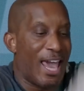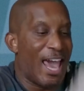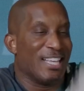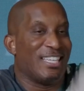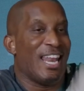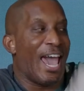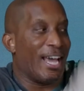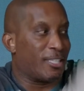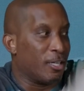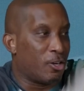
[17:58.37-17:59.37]
as an
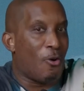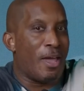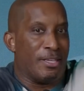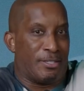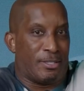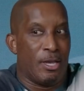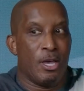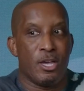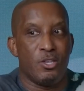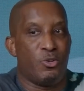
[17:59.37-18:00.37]
act of grace.
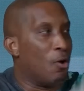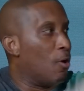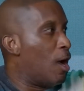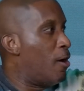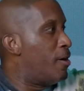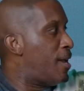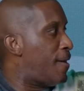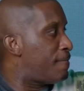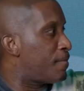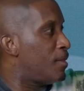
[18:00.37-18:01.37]
You don't earn it.